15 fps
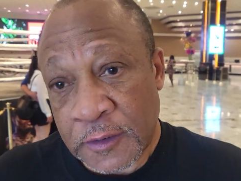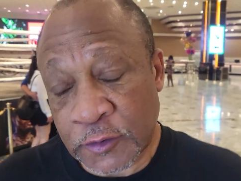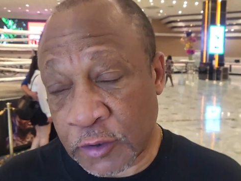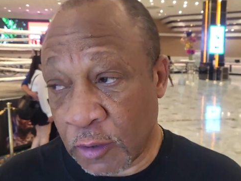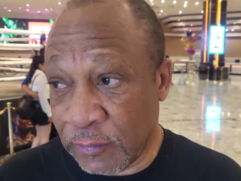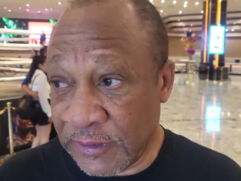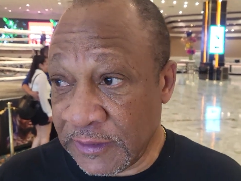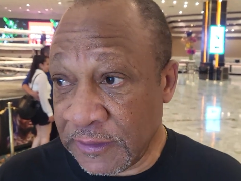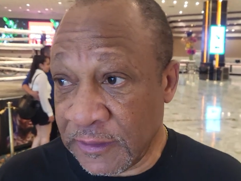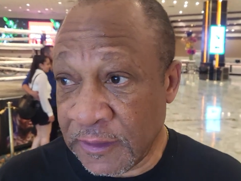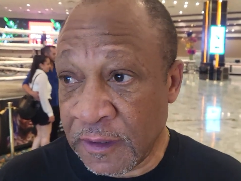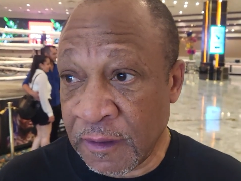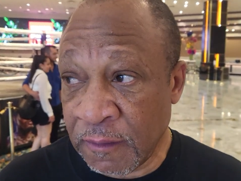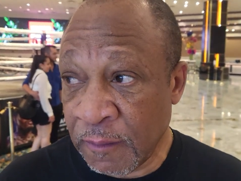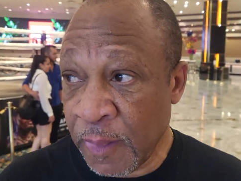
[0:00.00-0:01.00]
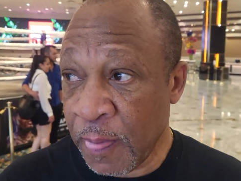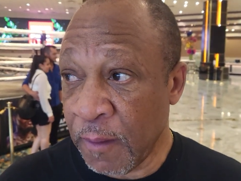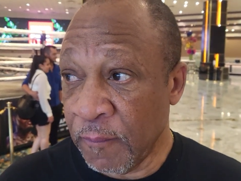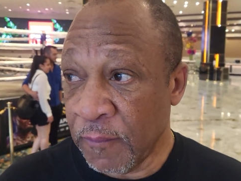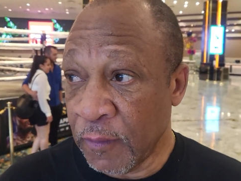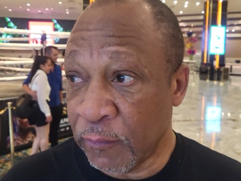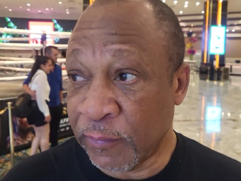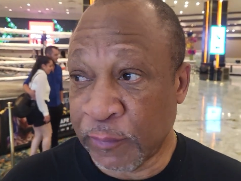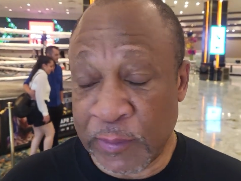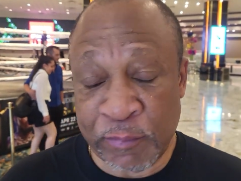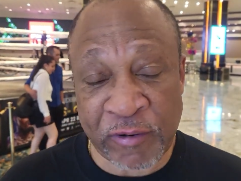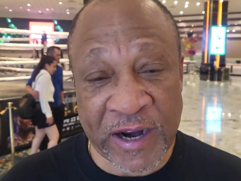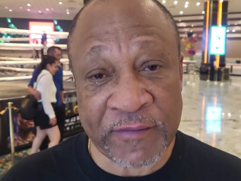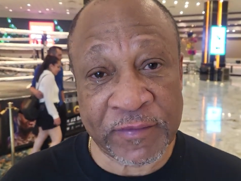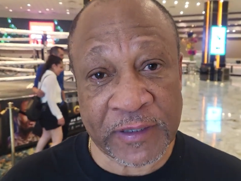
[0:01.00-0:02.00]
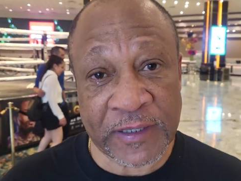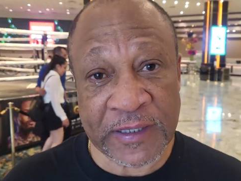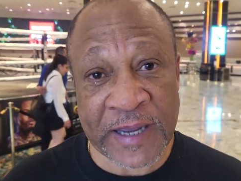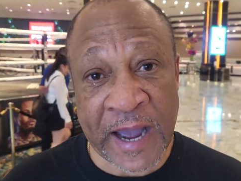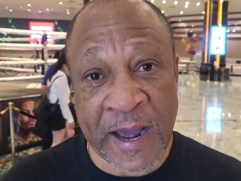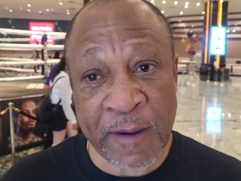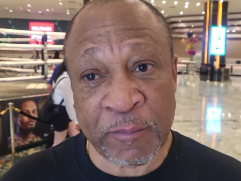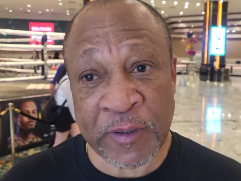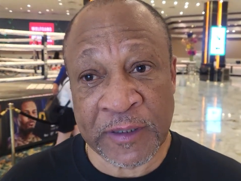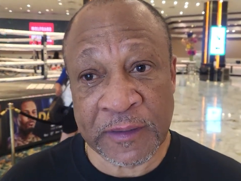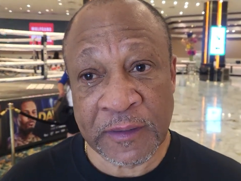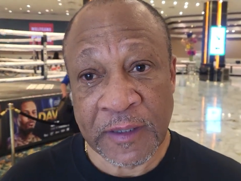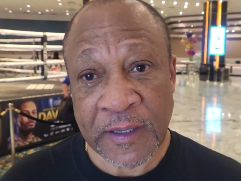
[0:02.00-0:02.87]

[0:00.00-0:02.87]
So we pray for the guy, but